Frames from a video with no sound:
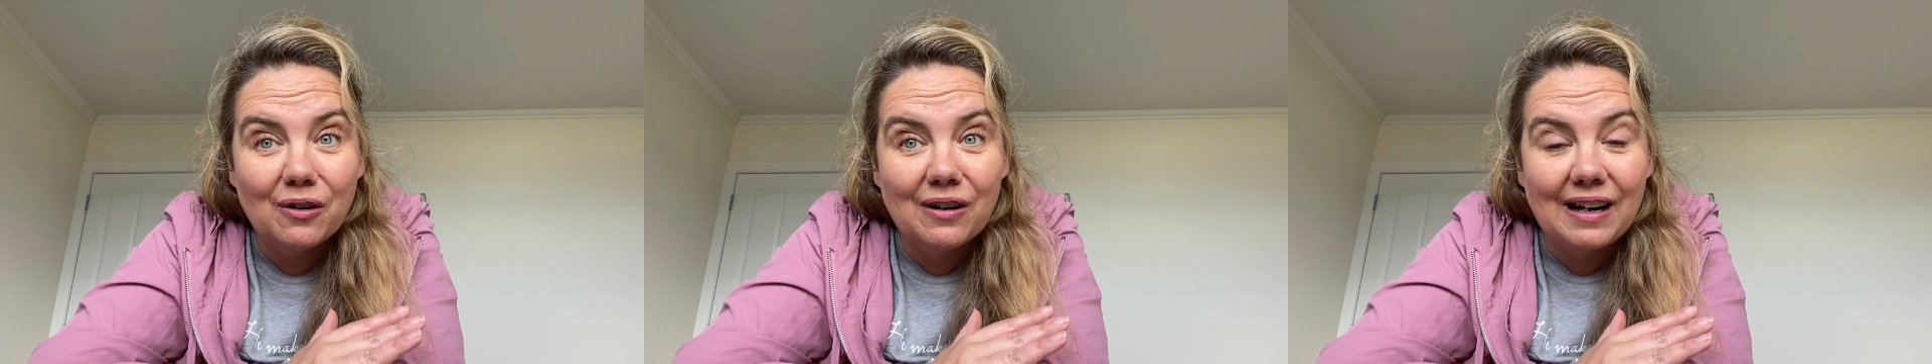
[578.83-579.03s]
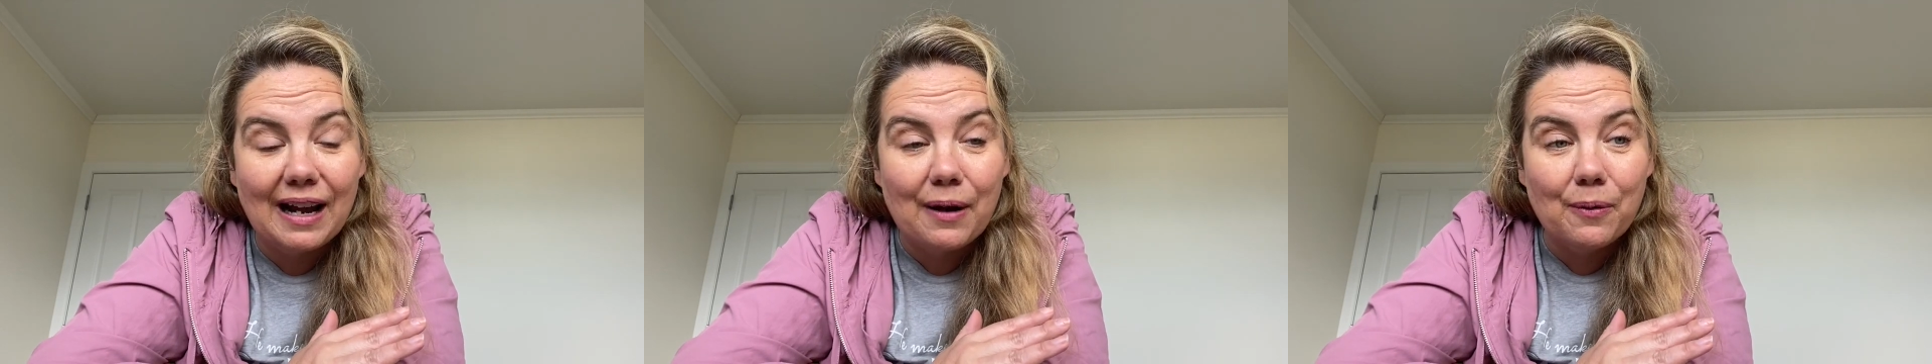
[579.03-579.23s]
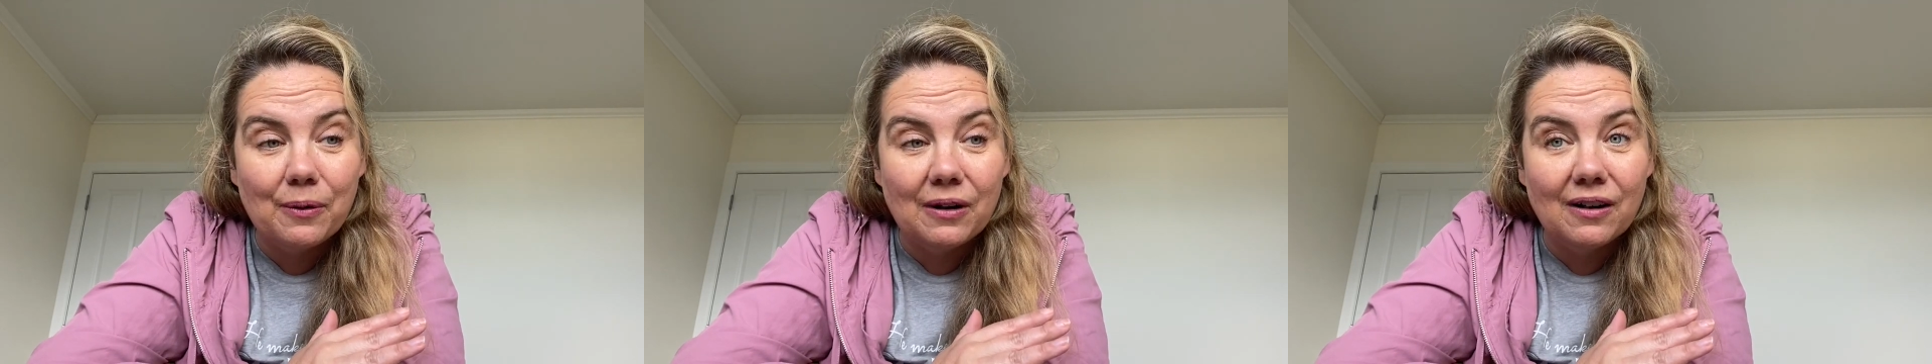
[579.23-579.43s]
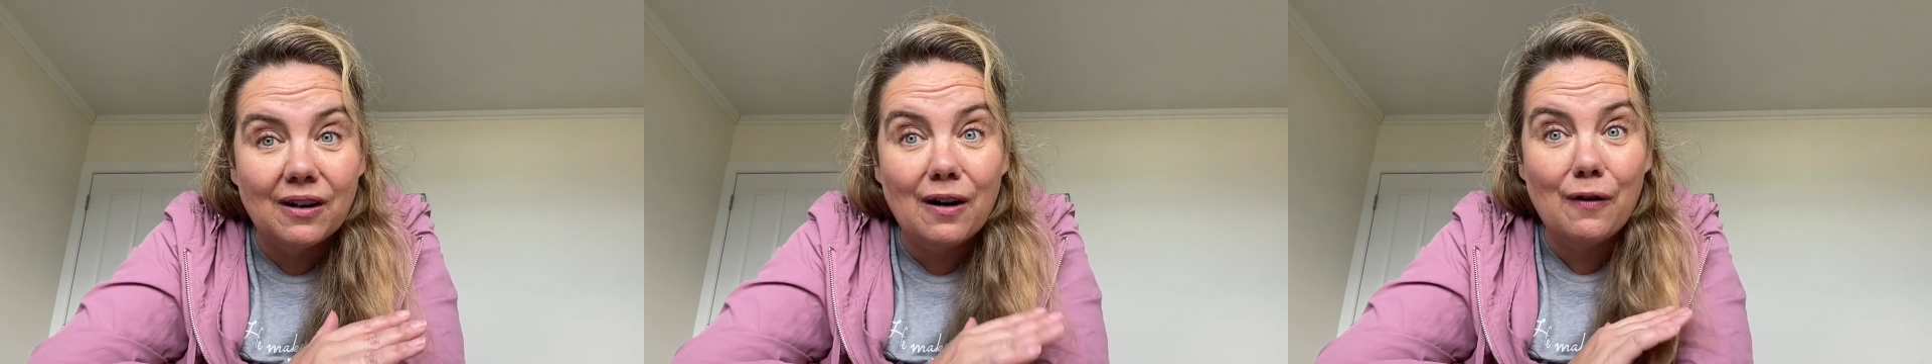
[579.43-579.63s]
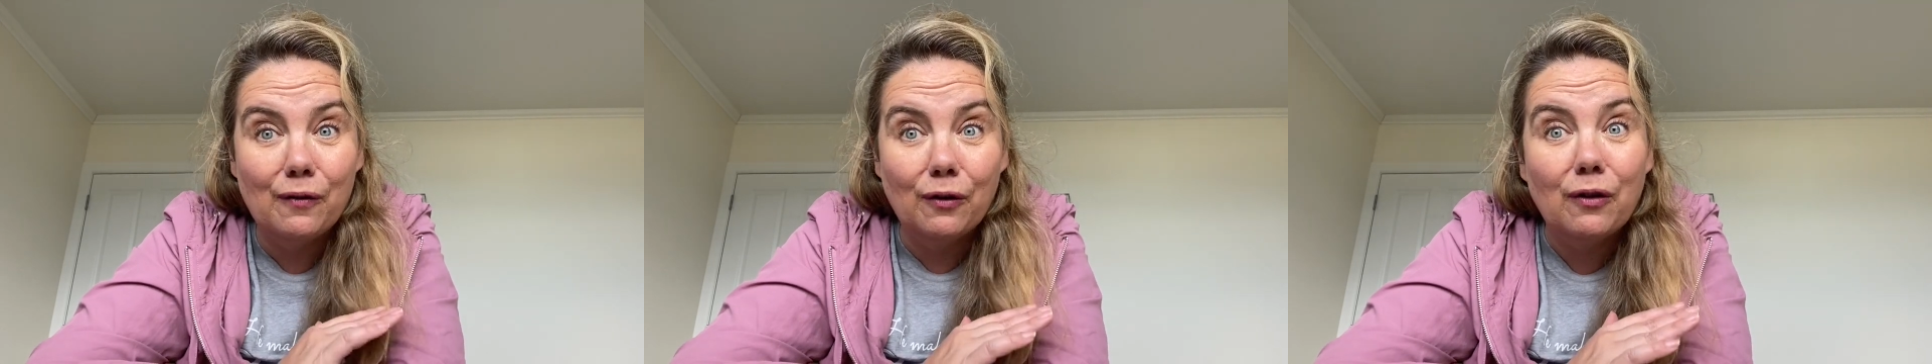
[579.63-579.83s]
an hour
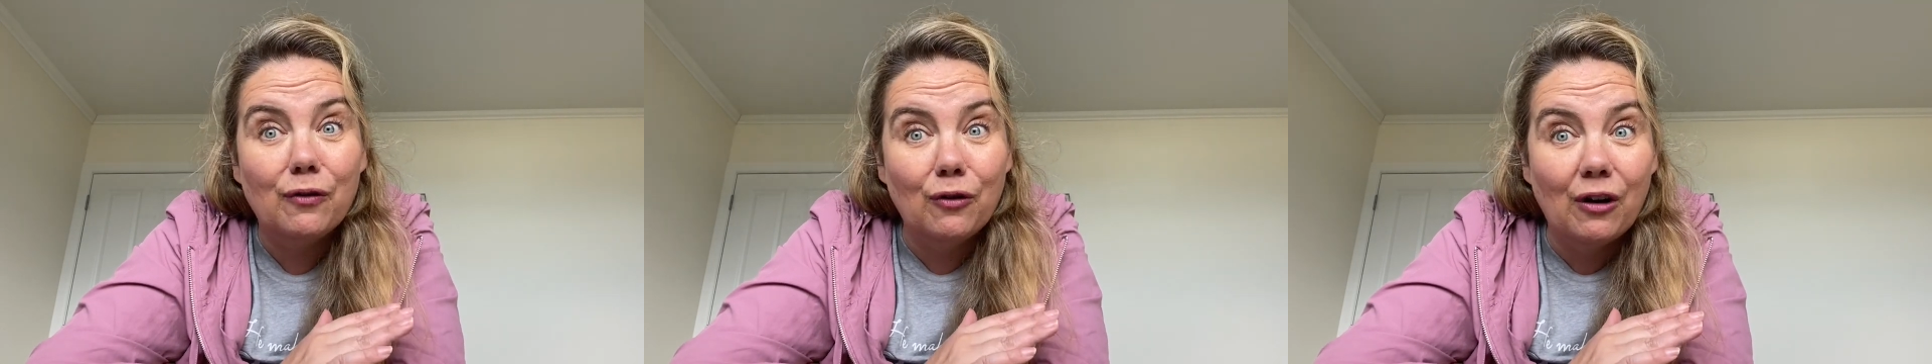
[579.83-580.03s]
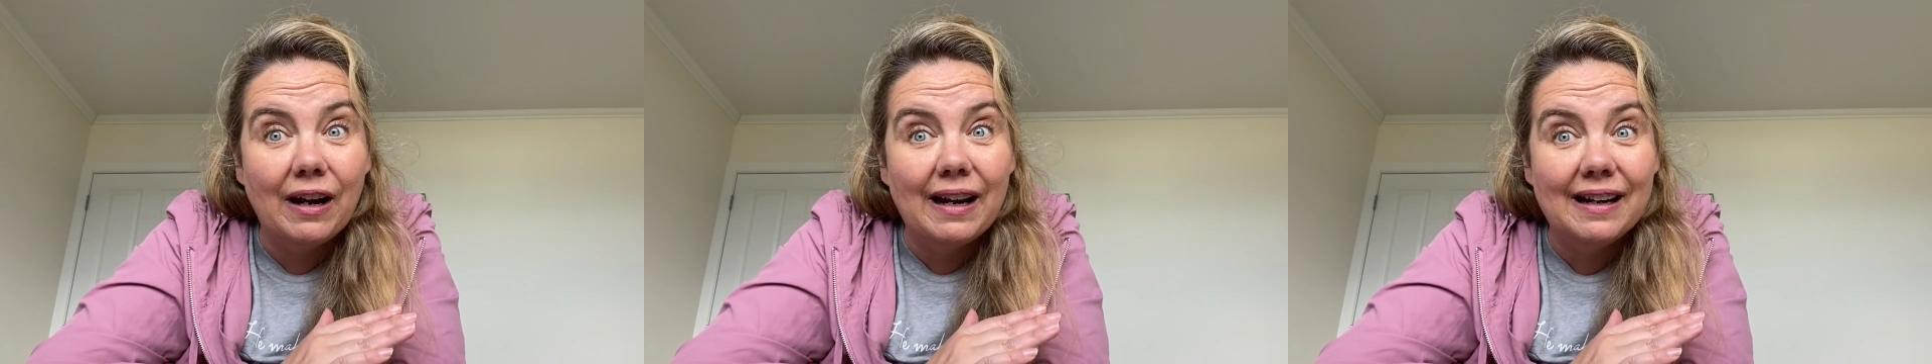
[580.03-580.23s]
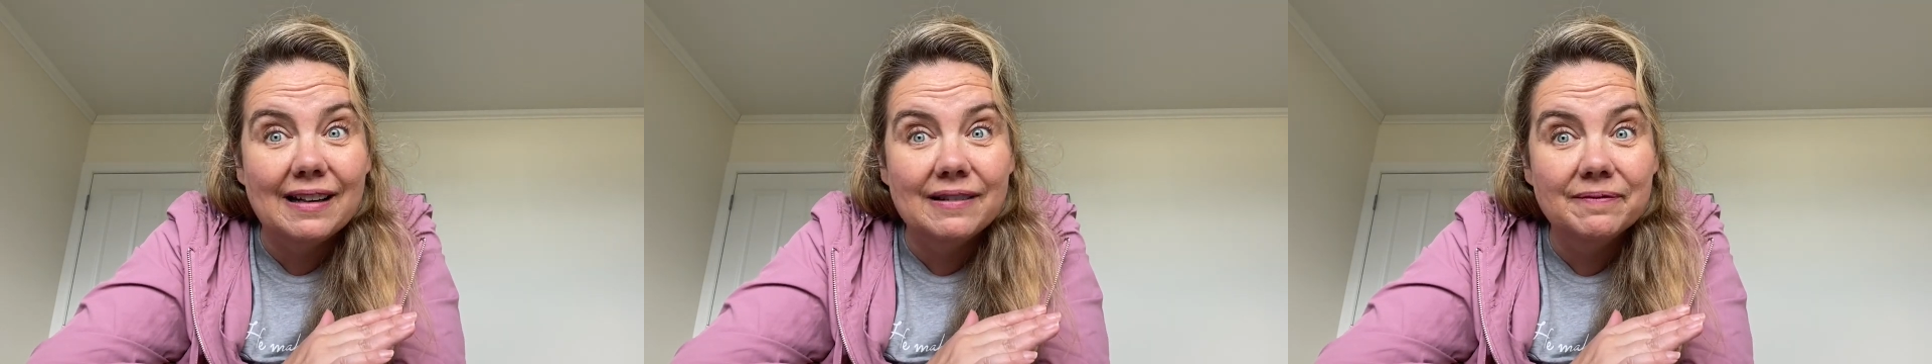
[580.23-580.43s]
for free.